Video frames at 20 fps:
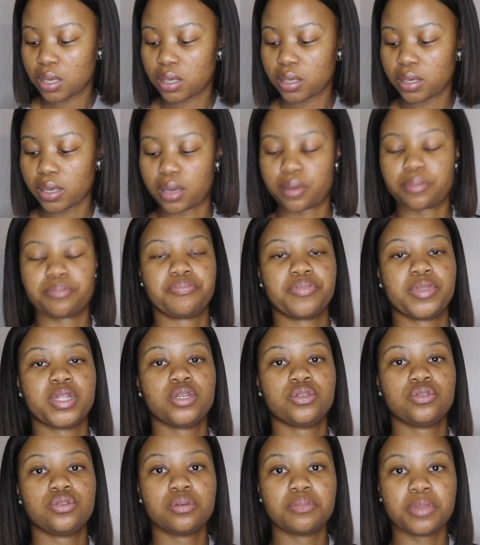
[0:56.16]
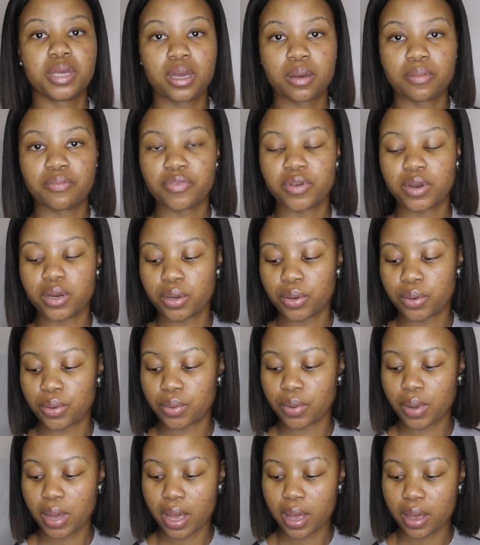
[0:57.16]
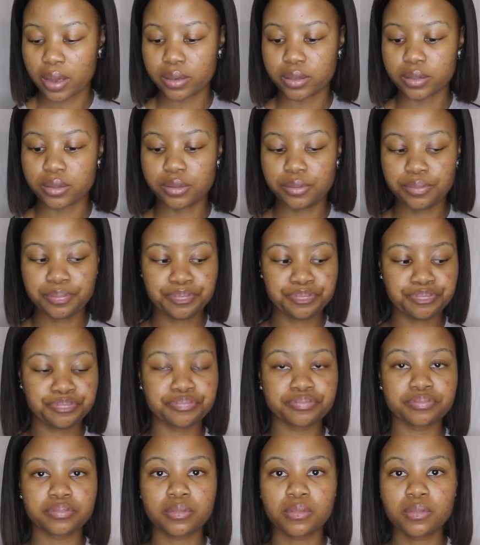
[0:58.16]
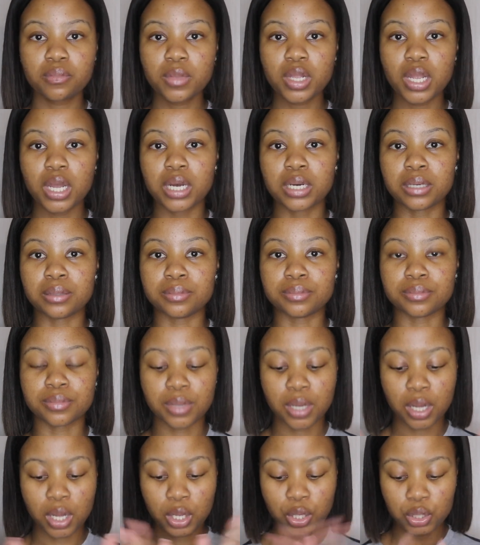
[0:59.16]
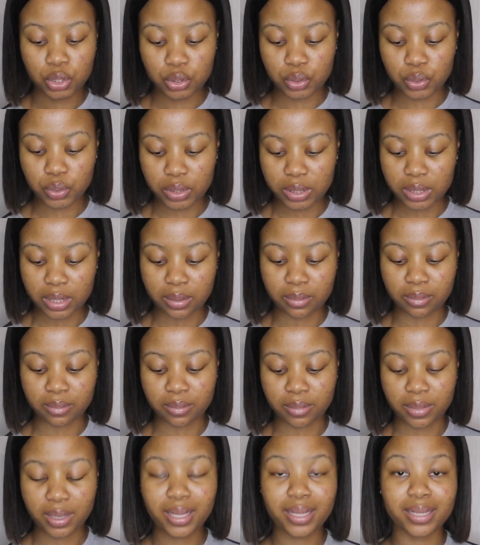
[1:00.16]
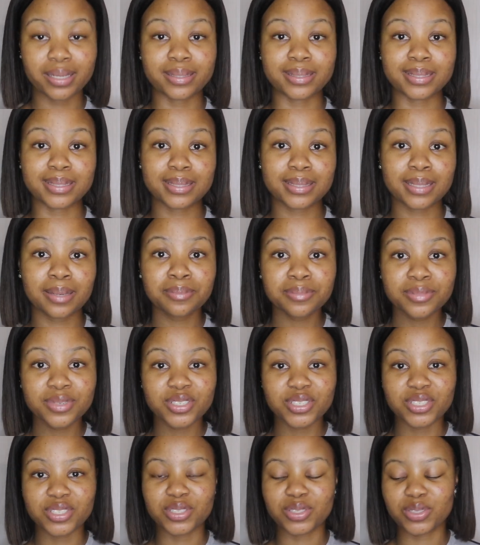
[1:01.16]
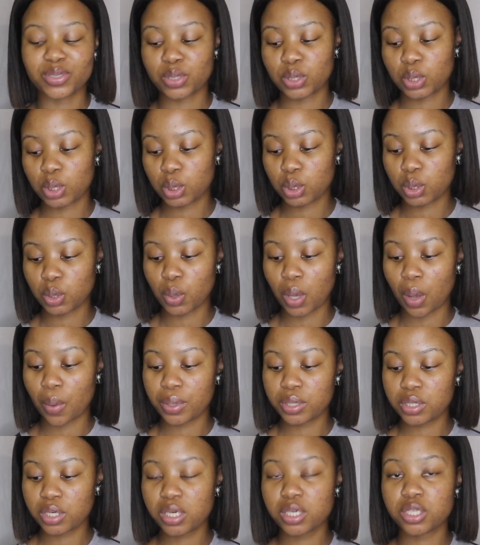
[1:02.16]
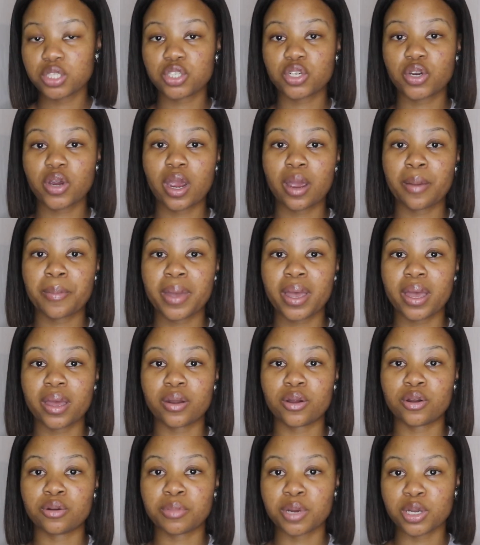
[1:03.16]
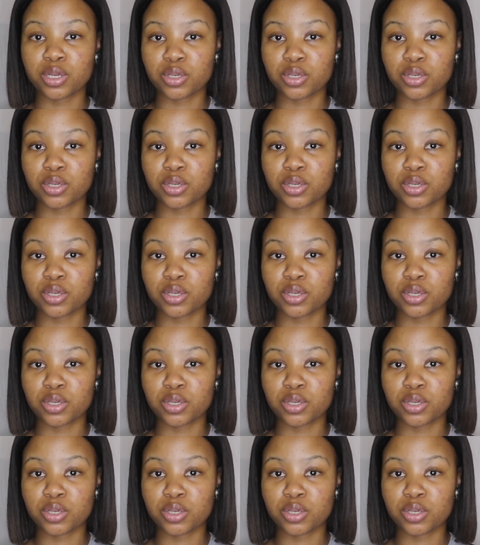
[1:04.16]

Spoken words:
yeah, let's do a makeup video and do some assumptions. So I went on Instagram and on my